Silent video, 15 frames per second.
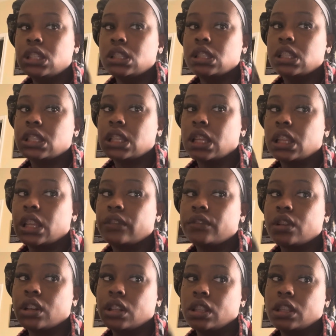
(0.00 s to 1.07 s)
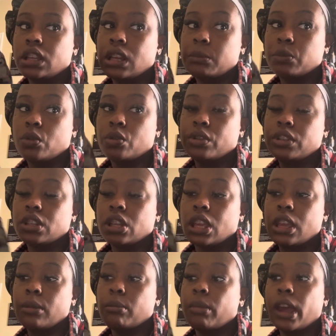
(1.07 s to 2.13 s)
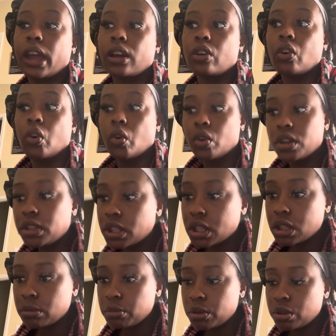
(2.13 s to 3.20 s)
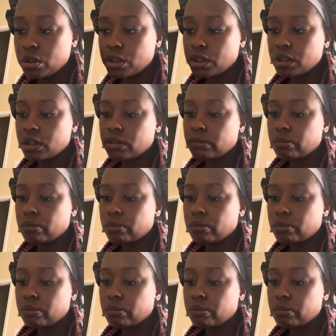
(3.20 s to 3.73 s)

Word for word: Since I left early, I'm going to get back on the computer